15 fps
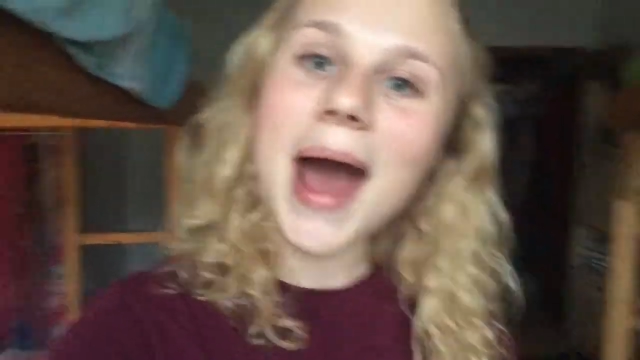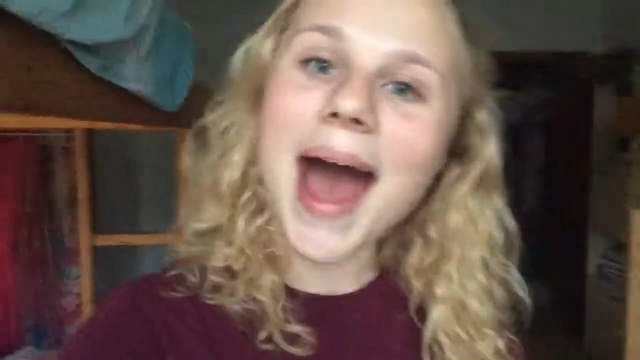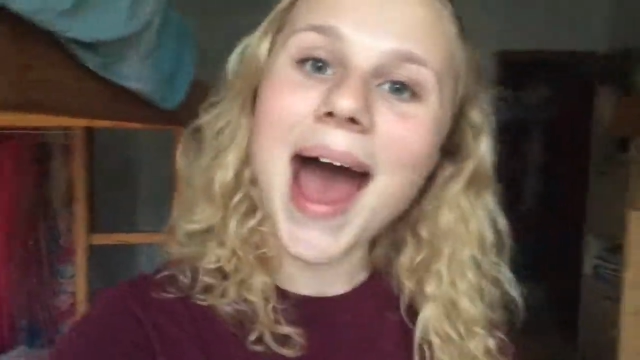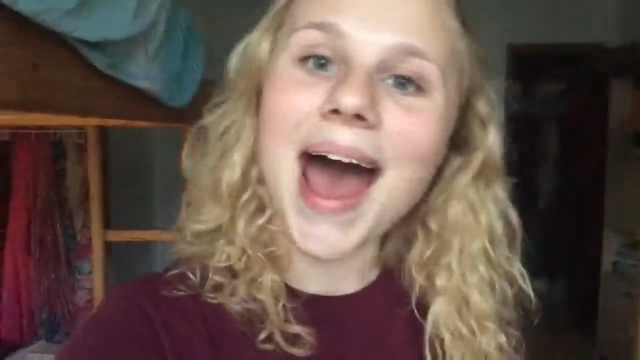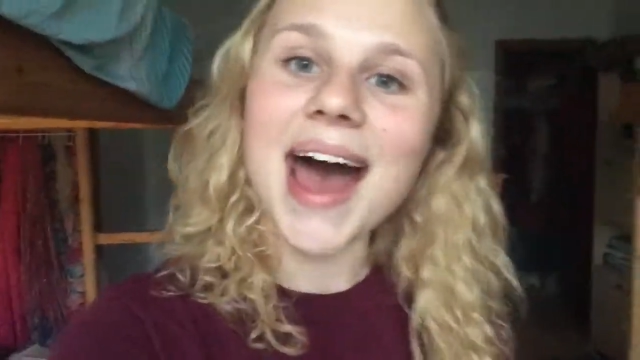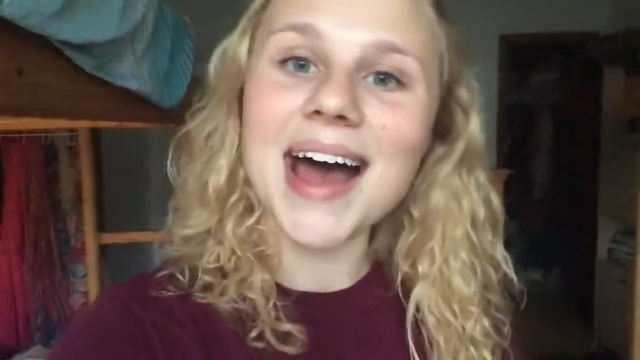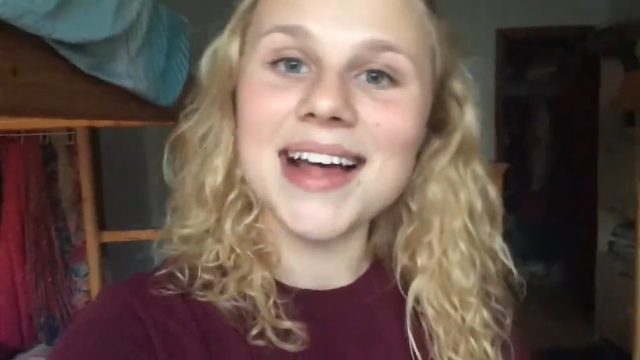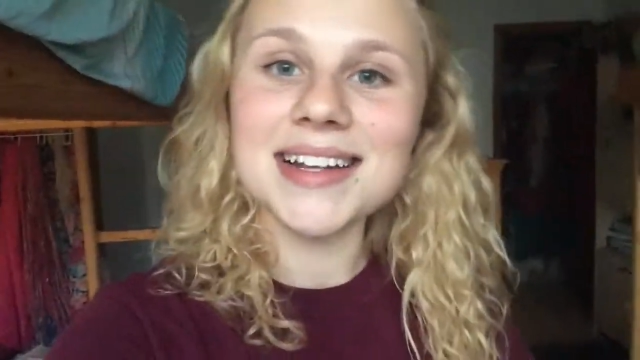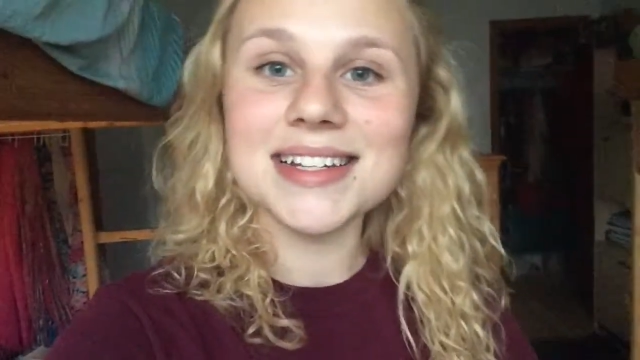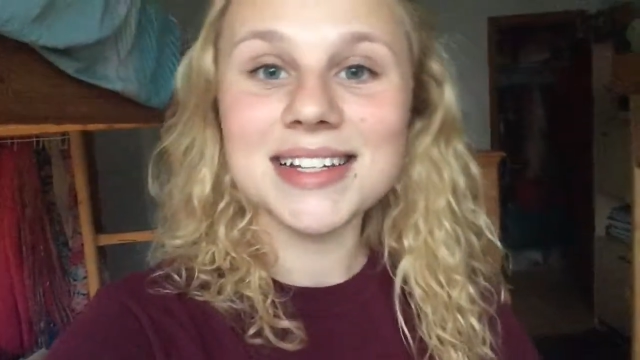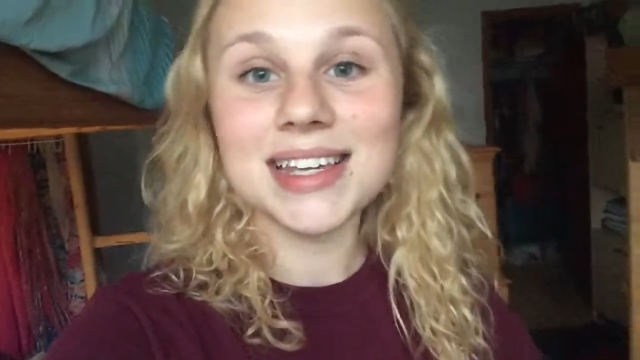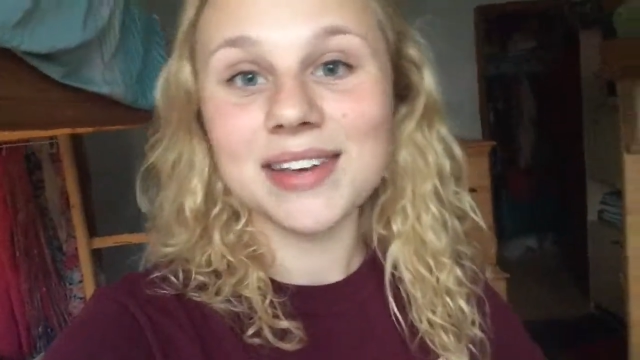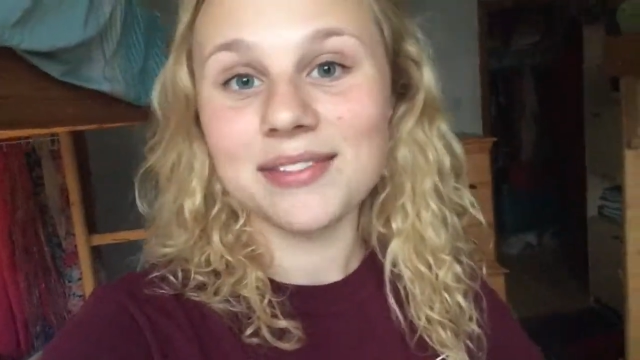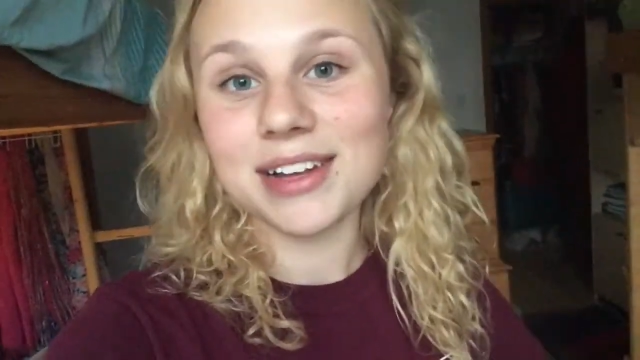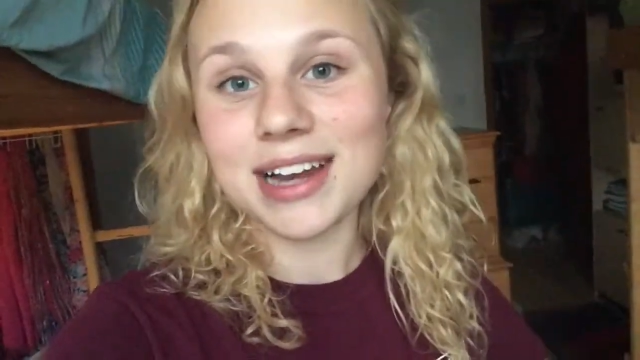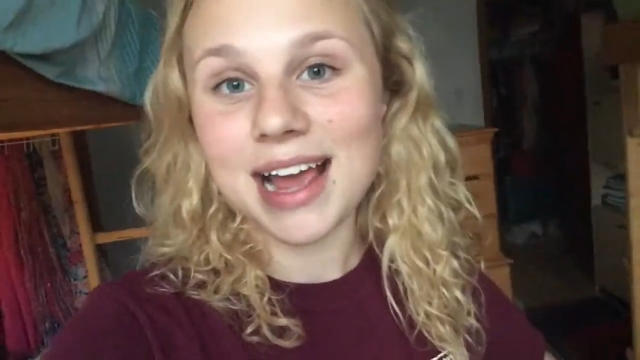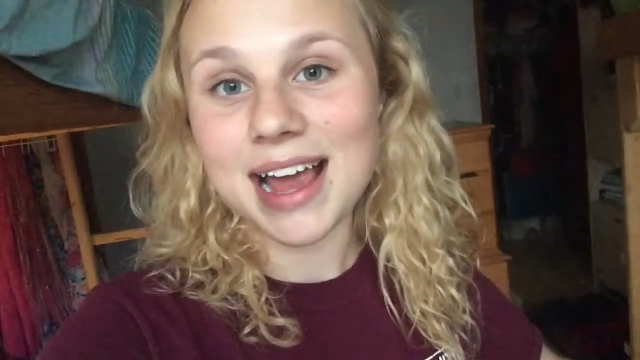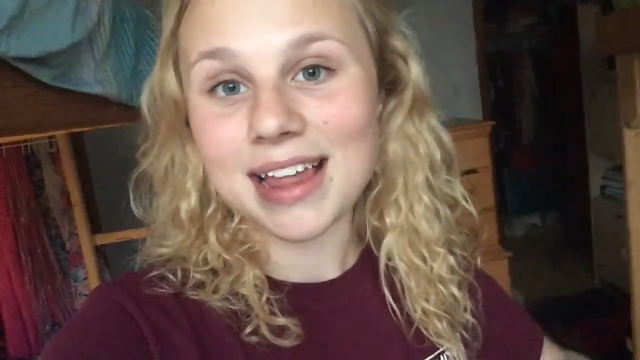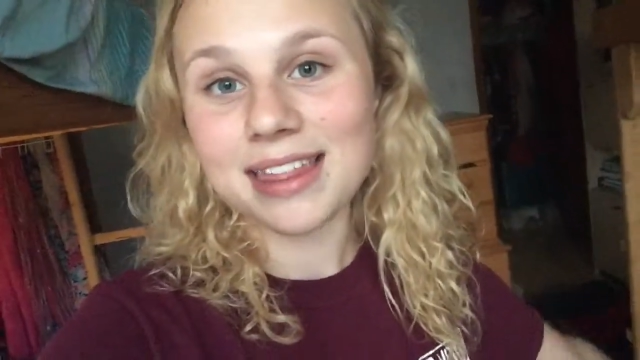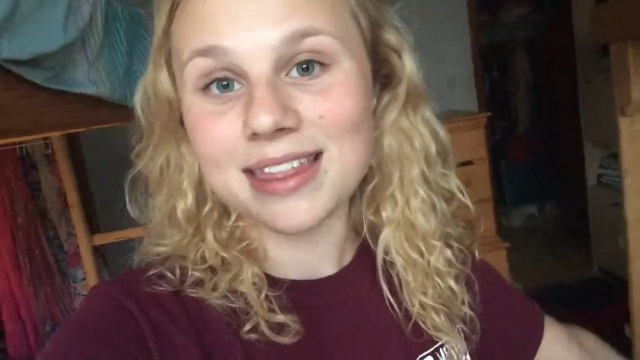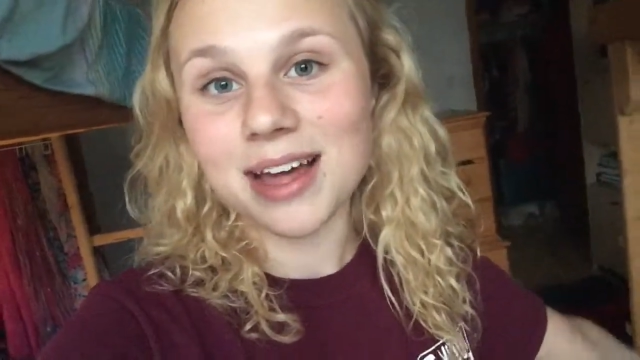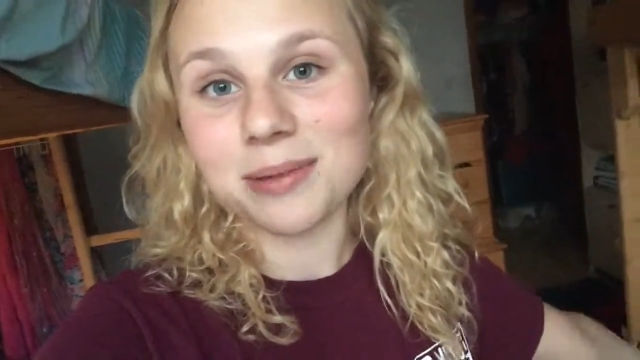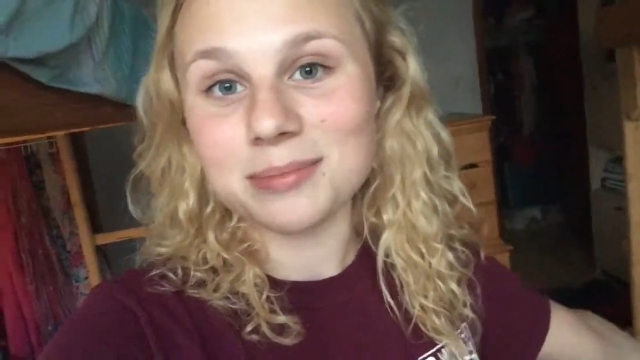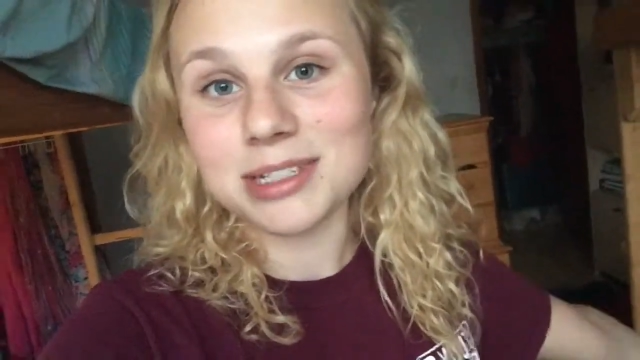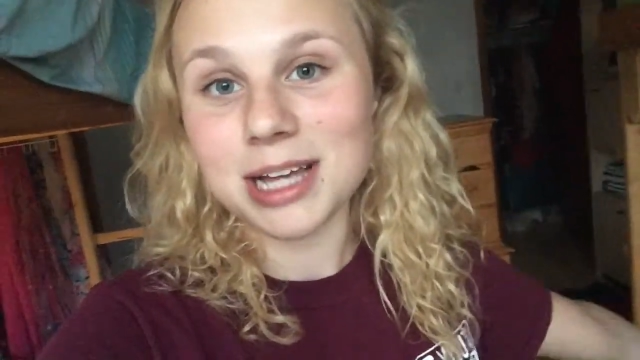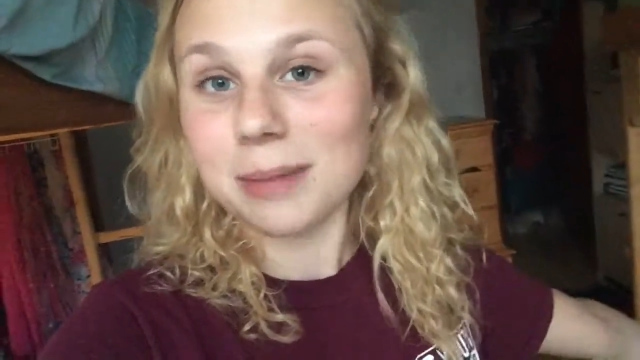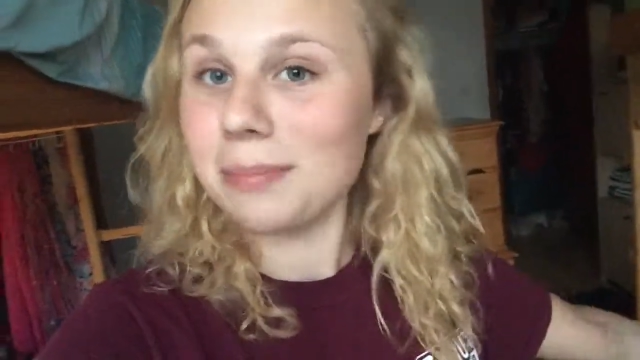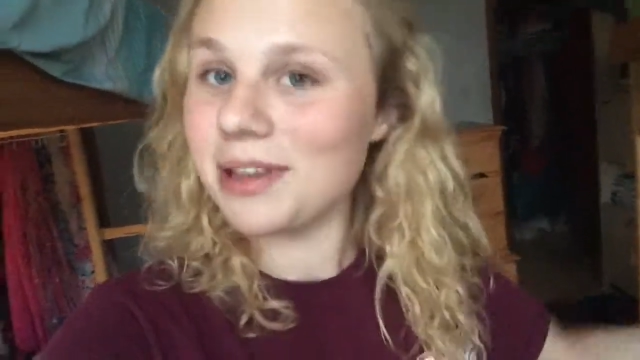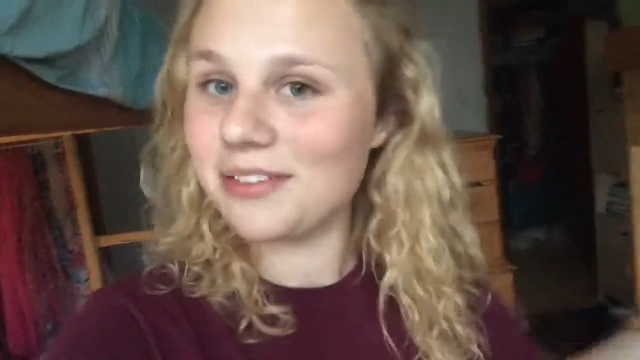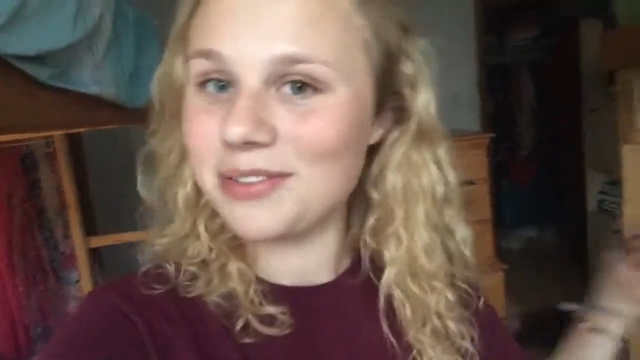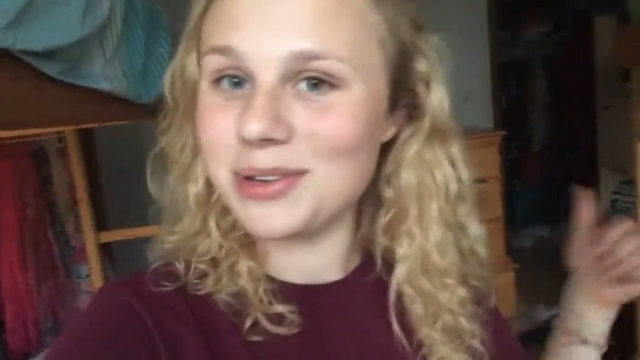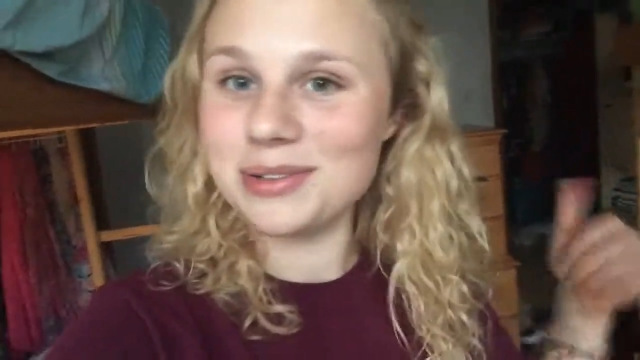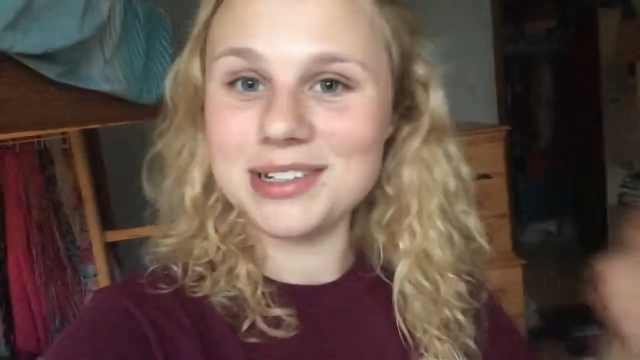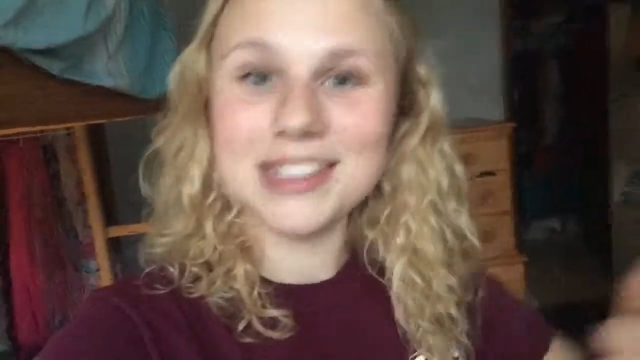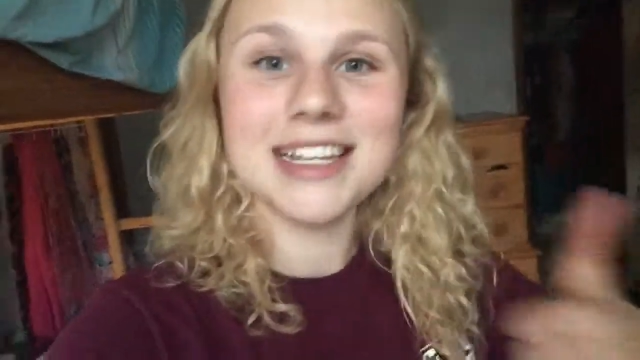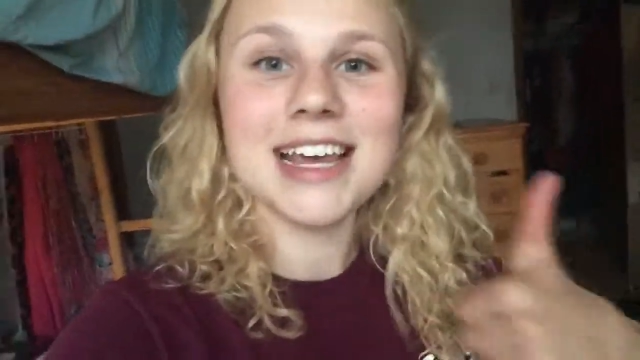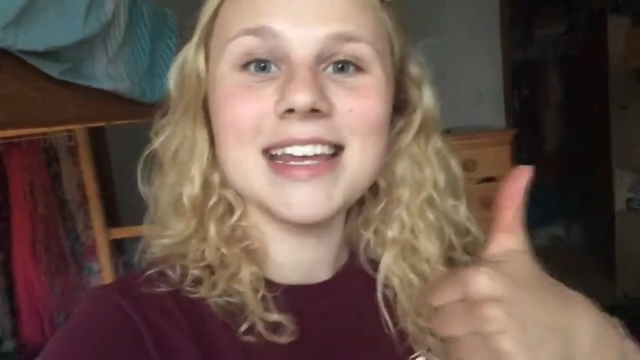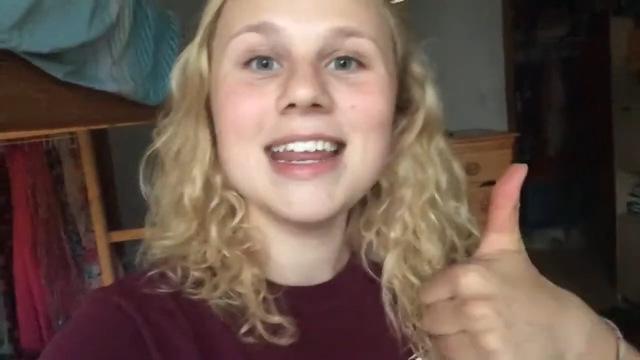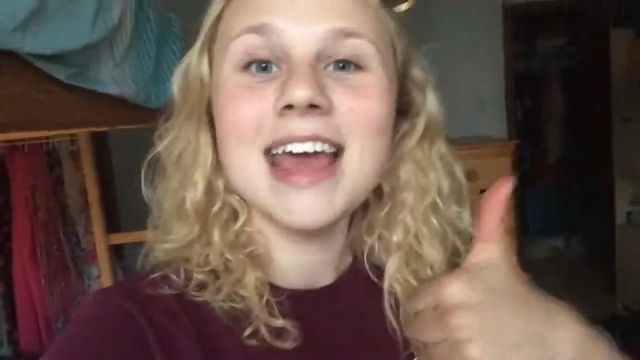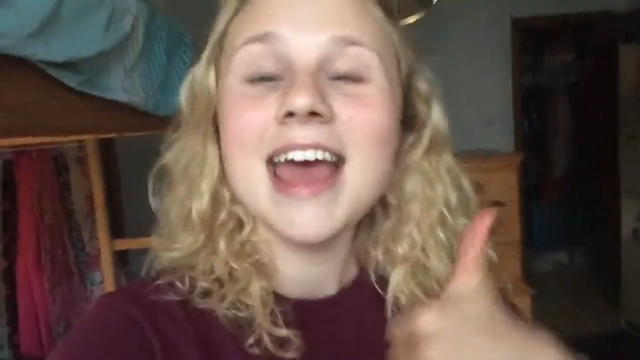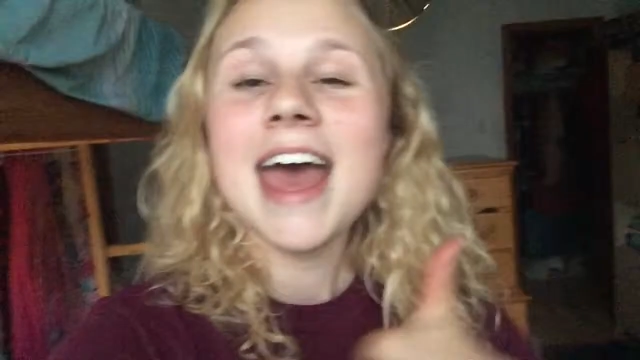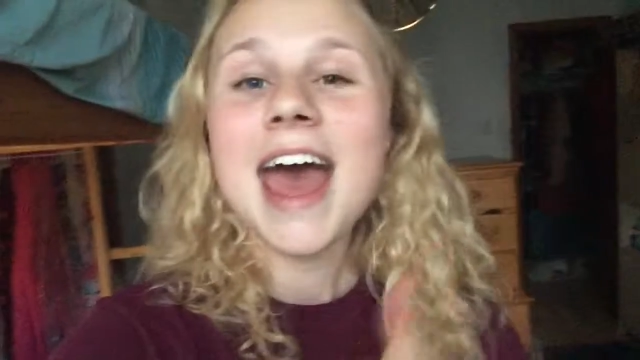and give it a thumbs up if you did,